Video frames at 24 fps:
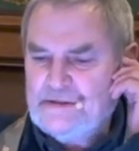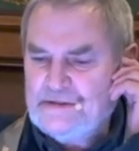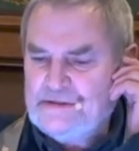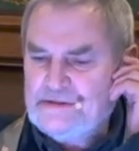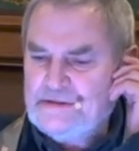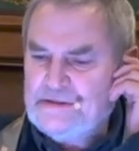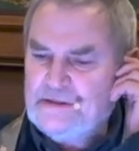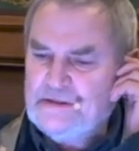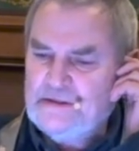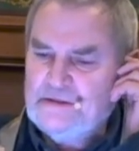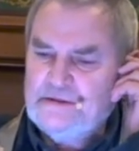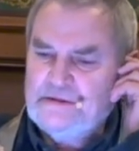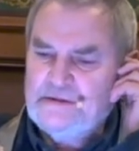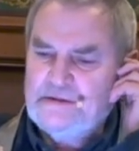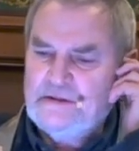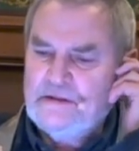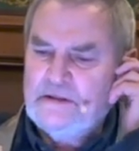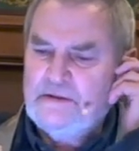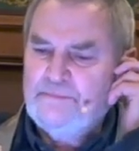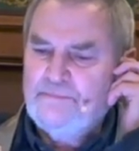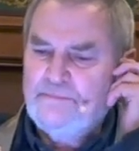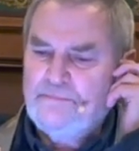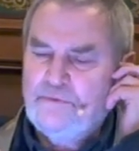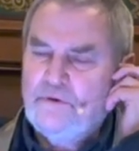
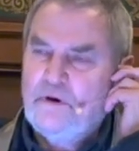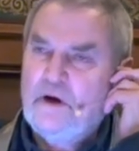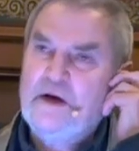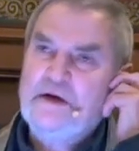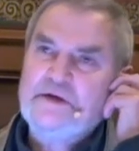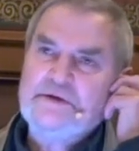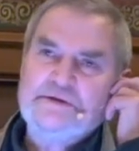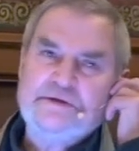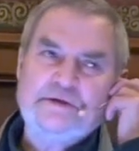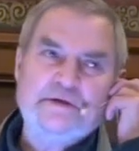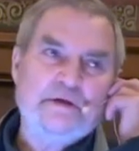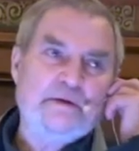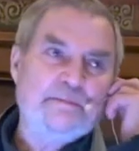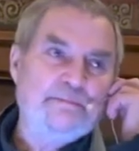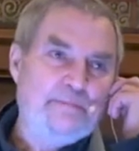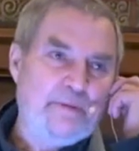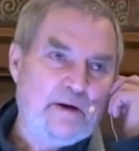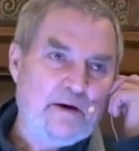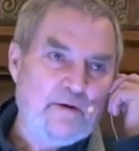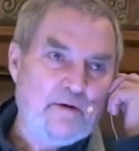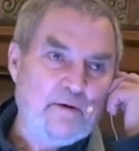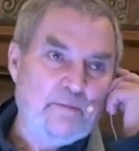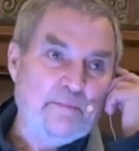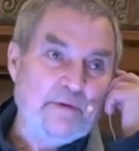deep prajna
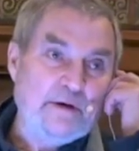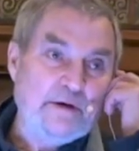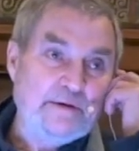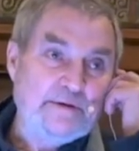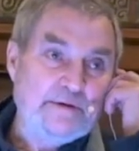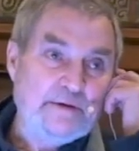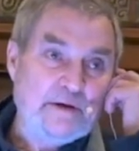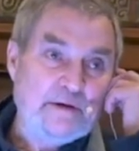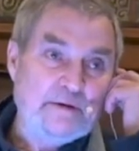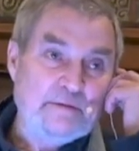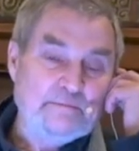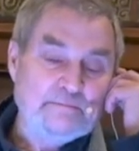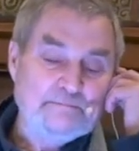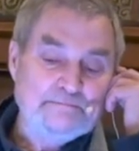paramita.